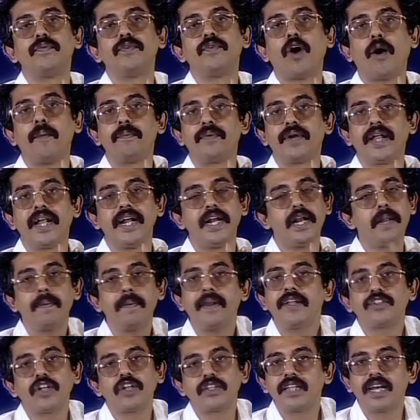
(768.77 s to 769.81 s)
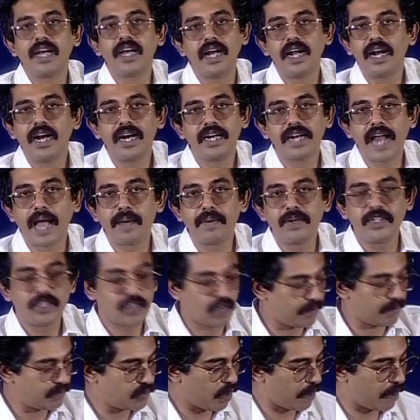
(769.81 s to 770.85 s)
be obtained depends on the dimension
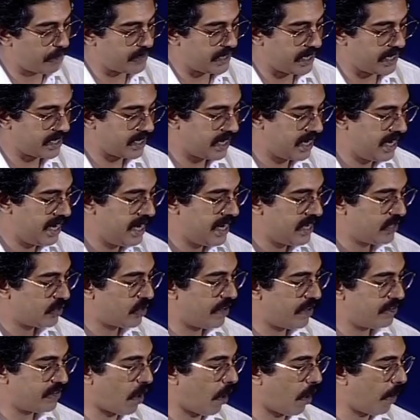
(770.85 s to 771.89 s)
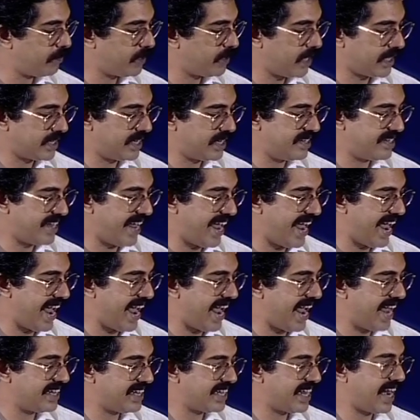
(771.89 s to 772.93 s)
of the object. So if the object is
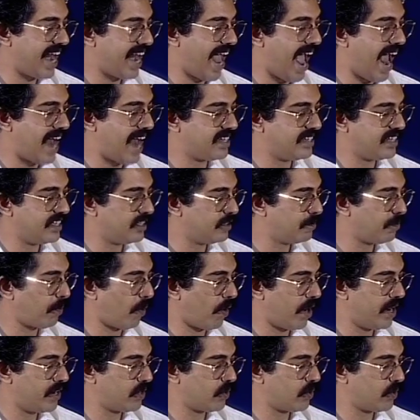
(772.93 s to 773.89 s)
A, then at this point